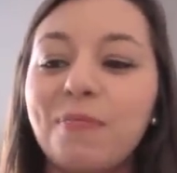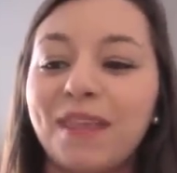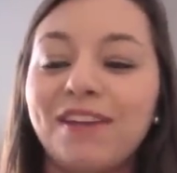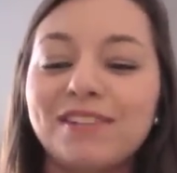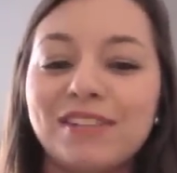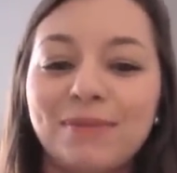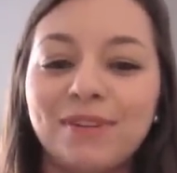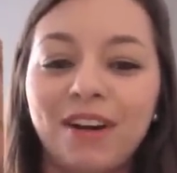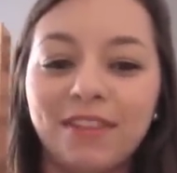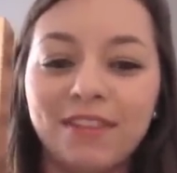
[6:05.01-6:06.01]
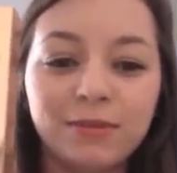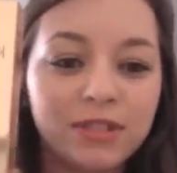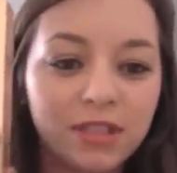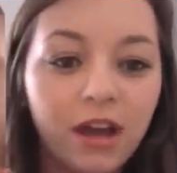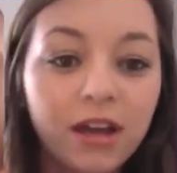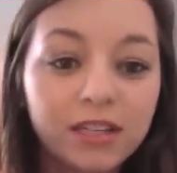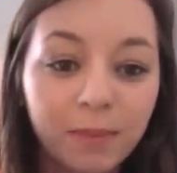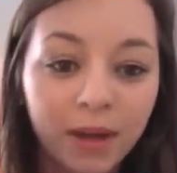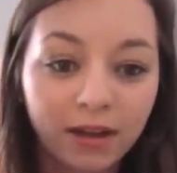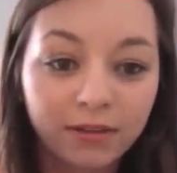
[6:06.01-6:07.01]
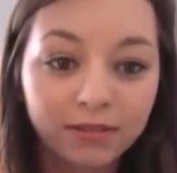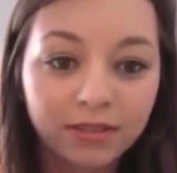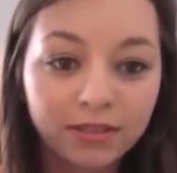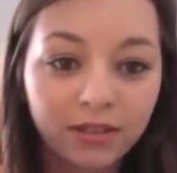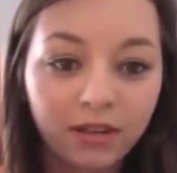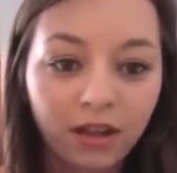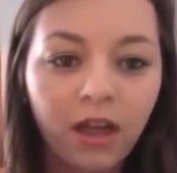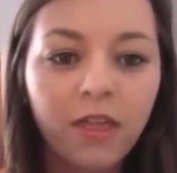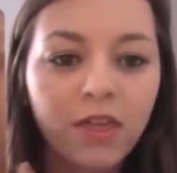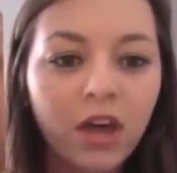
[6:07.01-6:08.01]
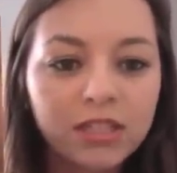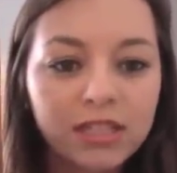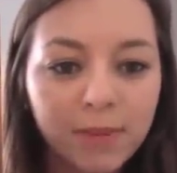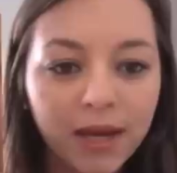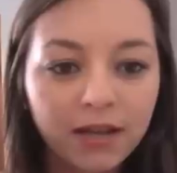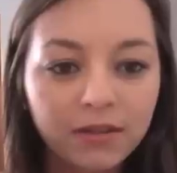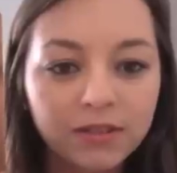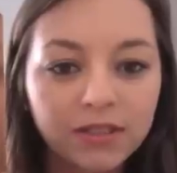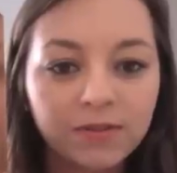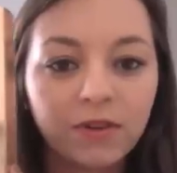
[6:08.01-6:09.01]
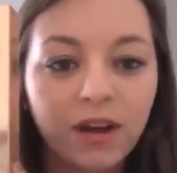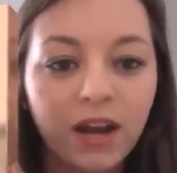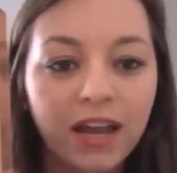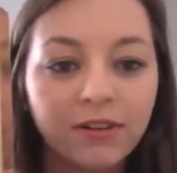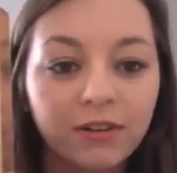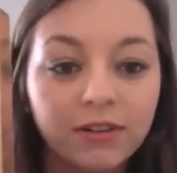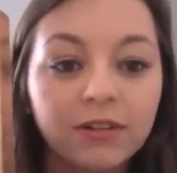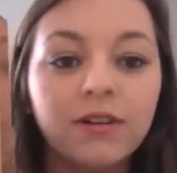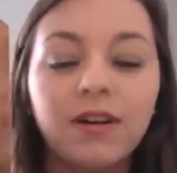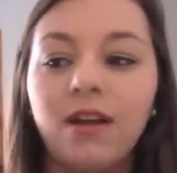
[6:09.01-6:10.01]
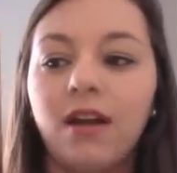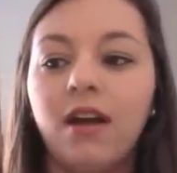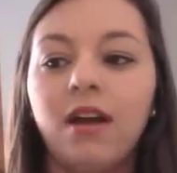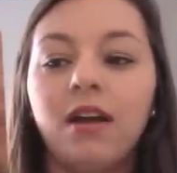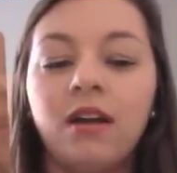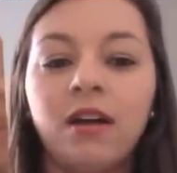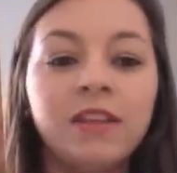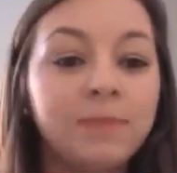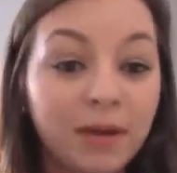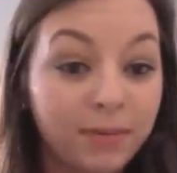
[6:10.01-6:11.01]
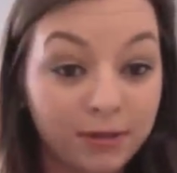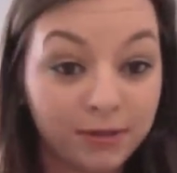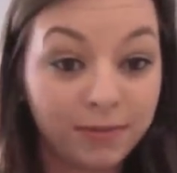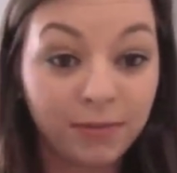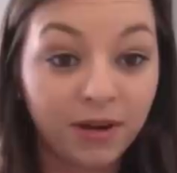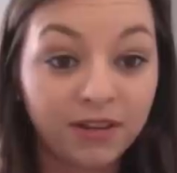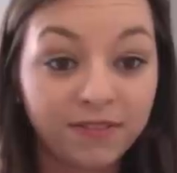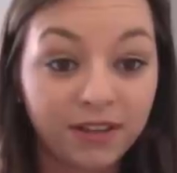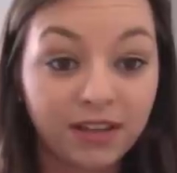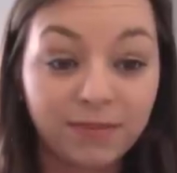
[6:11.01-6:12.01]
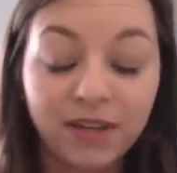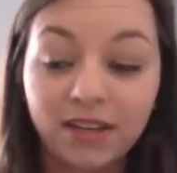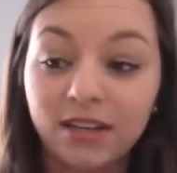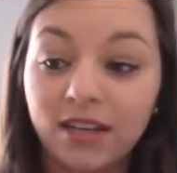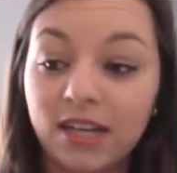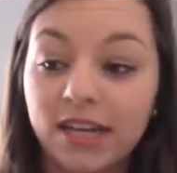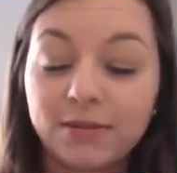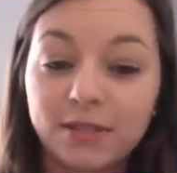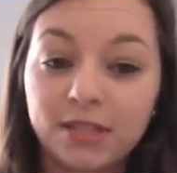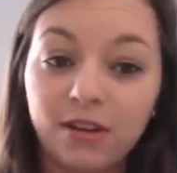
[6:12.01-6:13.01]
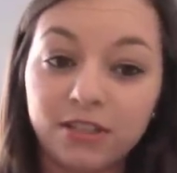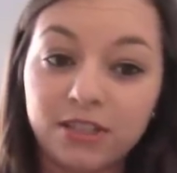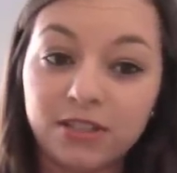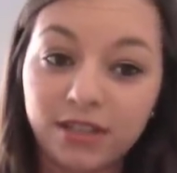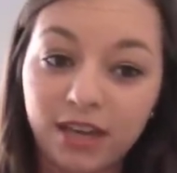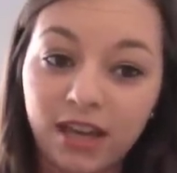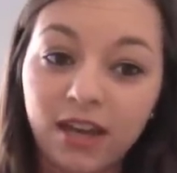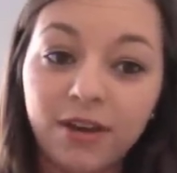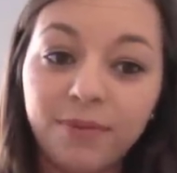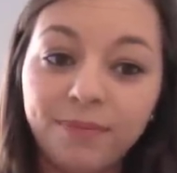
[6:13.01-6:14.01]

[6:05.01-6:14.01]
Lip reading: I looked up online, this was £30. £30 for a hair oil. This better probably be worth it. I mean, it's supposed to last you a year.